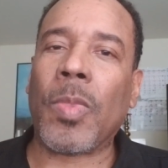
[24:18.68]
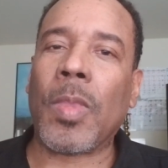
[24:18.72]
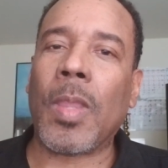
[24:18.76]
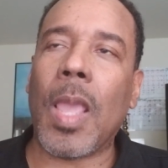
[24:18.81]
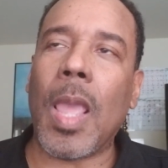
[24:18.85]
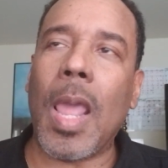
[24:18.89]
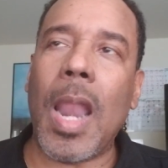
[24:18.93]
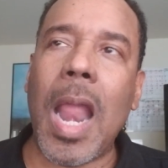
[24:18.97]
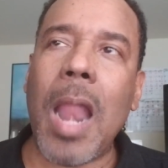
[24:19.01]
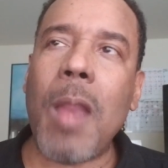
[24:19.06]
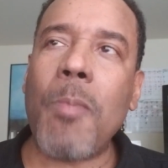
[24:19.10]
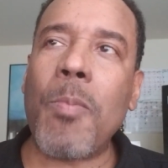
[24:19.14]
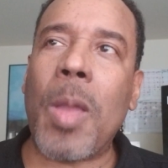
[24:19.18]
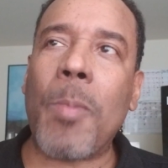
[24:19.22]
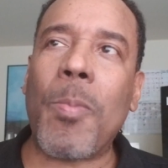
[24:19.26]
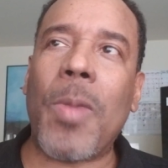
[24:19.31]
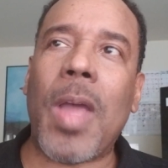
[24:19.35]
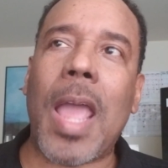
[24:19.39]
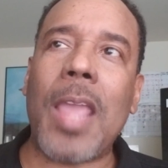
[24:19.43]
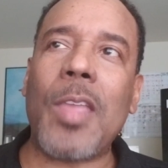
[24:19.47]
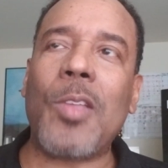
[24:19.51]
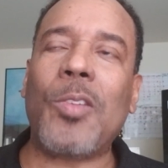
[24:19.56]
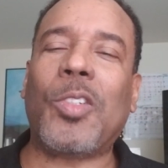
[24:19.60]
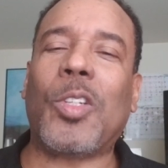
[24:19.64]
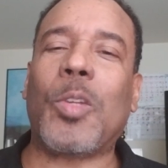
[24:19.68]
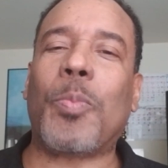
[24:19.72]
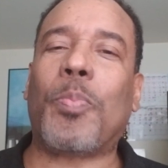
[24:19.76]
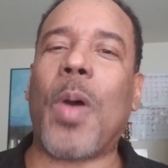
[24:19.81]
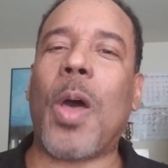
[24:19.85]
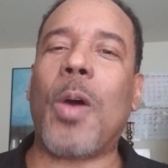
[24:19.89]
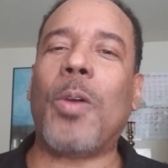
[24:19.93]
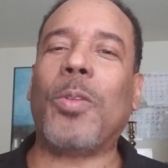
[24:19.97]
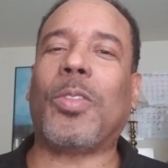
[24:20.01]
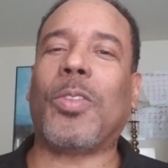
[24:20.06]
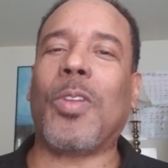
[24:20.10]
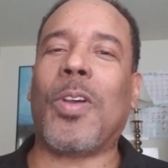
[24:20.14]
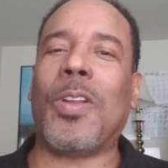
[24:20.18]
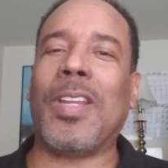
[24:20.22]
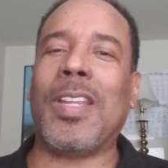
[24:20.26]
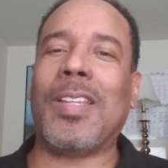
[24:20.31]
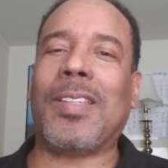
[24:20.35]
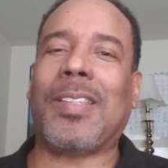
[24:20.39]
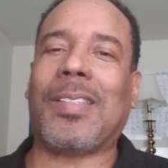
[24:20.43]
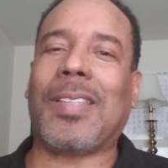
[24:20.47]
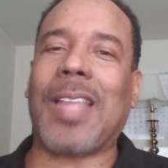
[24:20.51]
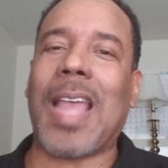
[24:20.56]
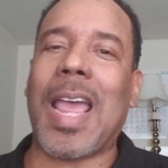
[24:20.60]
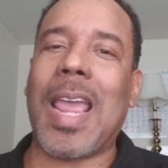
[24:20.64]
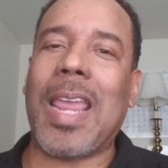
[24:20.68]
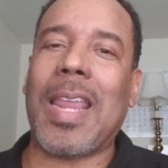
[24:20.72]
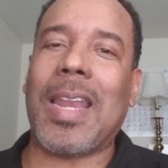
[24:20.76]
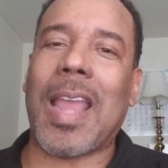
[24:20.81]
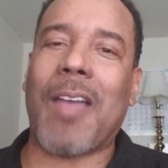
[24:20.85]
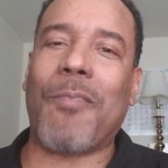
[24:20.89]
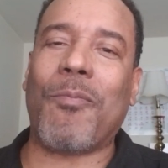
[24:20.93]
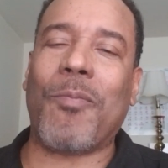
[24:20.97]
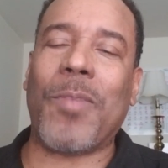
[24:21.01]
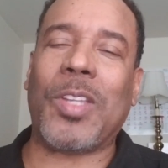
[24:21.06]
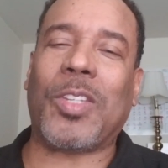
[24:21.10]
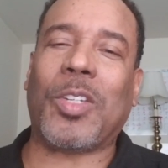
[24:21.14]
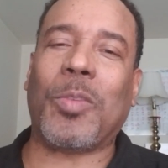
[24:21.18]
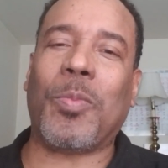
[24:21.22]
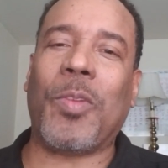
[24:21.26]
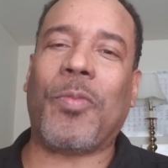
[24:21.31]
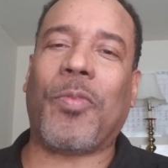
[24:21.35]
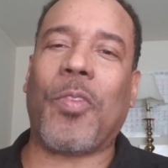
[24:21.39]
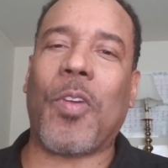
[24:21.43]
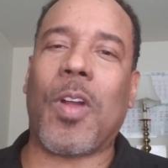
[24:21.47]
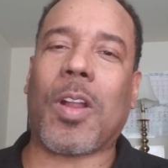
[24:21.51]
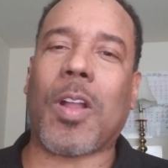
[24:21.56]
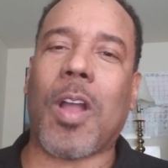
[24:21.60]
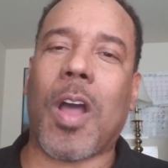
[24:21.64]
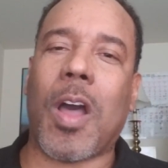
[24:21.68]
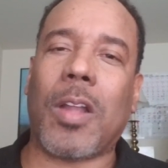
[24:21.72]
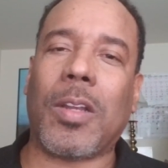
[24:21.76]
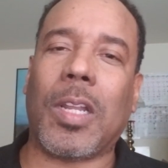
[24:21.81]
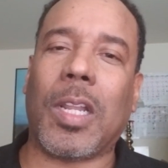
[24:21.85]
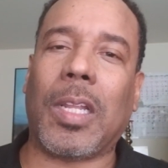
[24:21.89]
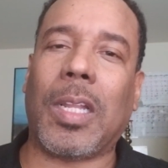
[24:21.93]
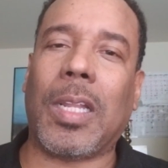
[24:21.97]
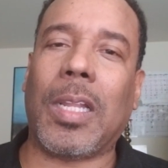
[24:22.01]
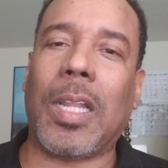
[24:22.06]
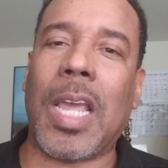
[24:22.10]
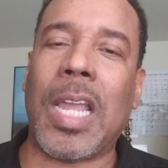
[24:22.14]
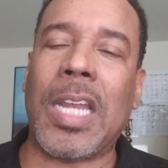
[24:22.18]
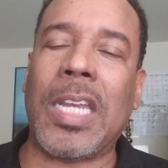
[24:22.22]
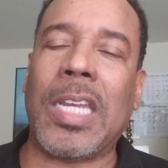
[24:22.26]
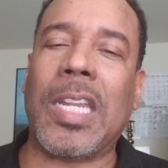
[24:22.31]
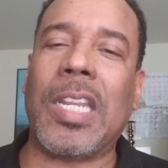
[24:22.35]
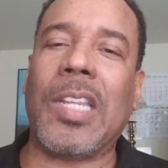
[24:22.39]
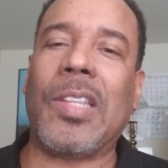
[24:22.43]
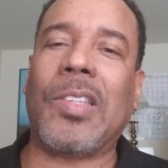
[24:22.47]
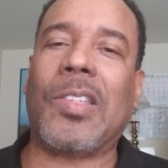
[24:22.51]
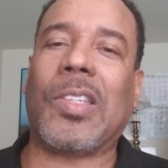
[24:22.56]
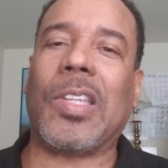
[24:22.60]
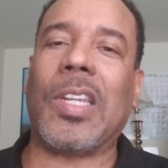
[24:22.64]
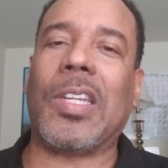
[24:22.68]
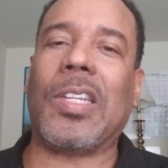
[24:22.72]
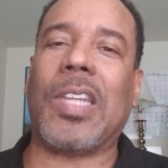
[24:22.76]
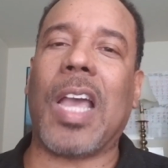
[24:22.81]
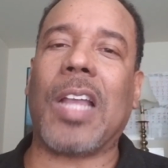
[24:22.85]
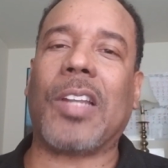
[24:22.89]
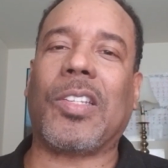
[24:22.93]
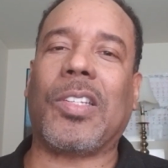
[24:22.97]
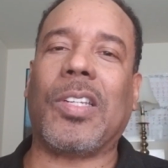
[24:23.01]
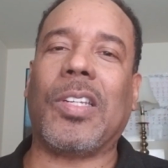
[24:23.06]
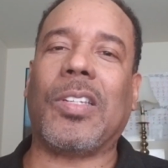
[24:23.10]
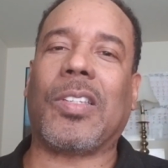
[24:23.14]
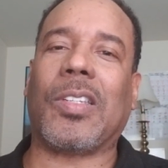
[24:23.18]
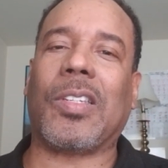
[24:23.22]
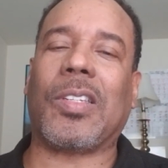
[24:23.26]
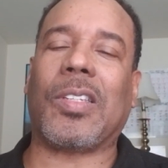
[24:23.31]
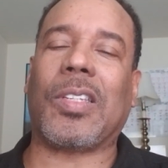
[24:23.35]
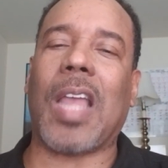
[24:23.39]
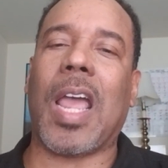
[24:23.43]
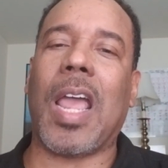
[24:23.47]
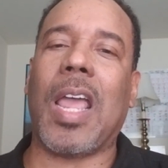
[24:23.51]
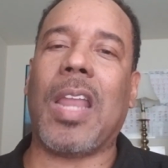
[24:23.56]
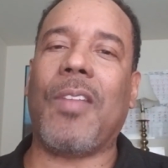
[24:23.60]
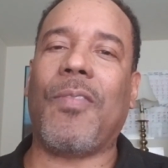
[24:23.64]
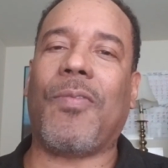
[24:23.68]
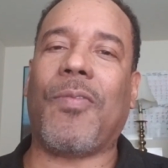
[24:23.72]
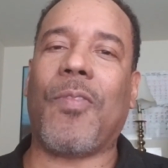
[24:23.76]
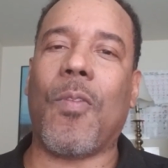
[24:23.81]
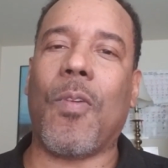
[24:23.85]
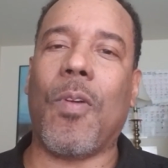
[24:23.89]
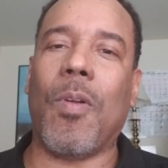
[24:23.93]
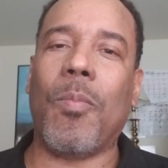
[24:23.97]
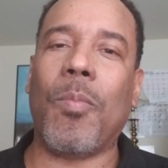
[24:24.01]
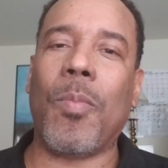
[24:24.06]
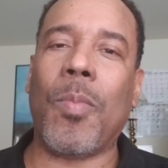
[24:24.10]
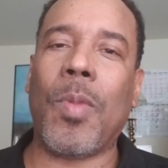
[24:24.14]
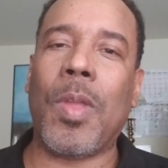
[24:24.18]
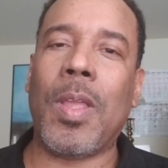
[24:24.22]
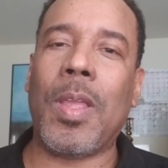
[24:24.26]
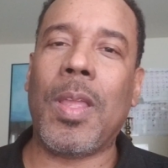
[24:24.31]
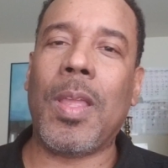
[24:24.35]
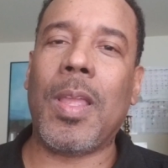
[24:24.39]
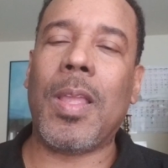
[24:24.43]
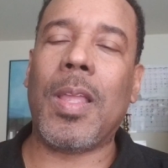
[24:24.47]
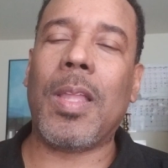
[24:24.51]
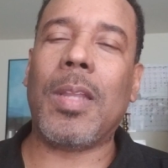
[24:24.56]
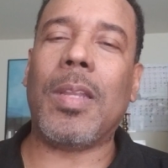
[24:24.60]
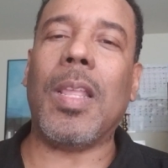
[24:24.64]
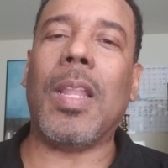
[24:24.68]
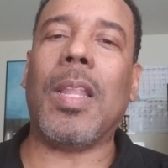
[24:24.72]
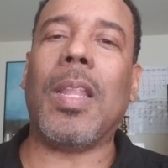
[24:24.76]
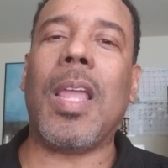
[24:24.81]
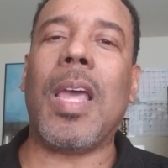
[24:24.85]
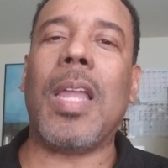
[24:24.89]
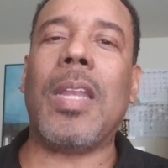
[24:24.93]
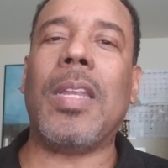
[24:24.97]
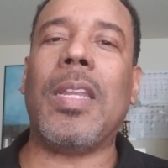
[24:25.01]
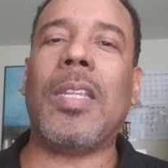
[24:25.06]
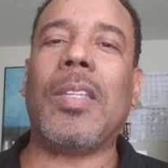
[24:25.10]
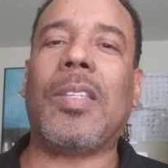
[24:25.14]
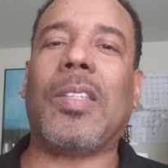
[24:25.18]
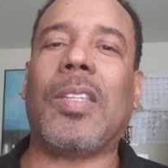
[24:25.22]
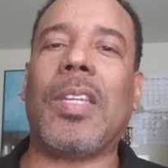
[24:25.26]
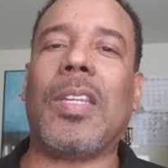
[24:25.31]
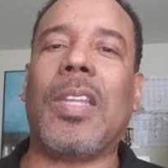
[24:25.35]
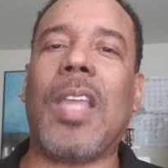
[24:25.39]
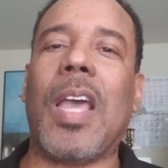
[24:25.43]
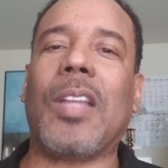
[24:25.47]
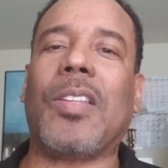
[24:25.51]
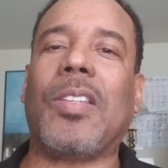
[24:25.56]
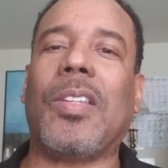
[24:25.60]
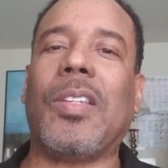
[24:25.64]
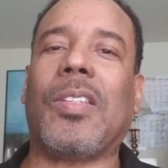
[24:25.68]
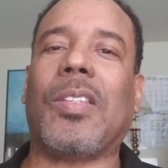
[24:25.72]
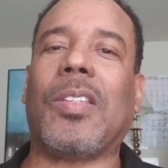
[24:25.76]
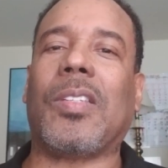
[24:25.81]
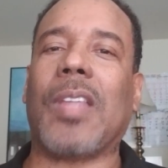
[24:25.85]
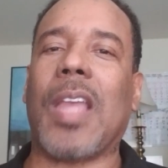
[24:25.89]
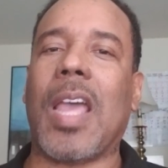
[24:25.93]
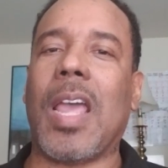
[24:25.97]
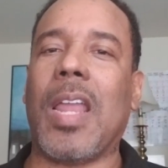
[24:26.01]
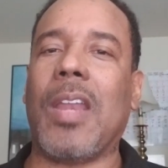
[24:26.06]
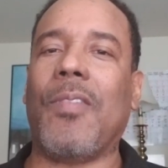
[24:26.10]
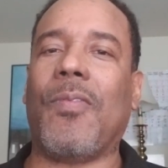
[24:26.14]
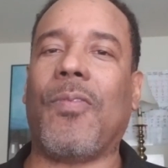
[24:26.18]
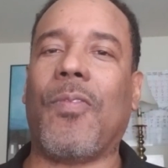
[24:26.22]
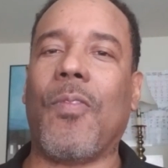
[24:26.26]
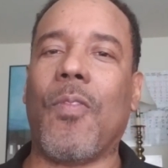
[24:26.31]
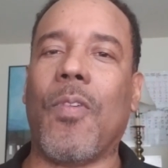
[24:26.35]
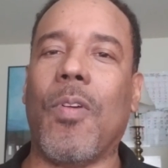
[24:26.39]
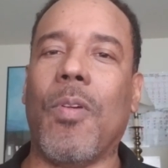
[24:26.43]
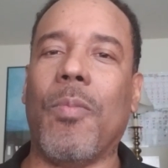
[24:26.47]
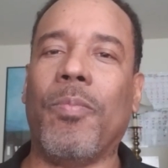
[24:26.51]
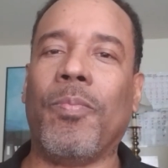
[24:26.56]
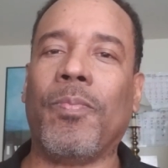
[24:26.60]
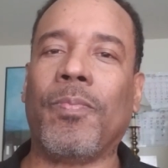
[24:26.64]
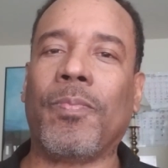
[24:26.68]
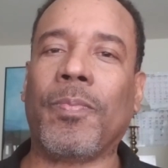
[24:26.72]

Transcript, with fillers: And I remember I used to post on this site I mentioned before called the London Seduction Society Forum. The London Seduction Society Forum.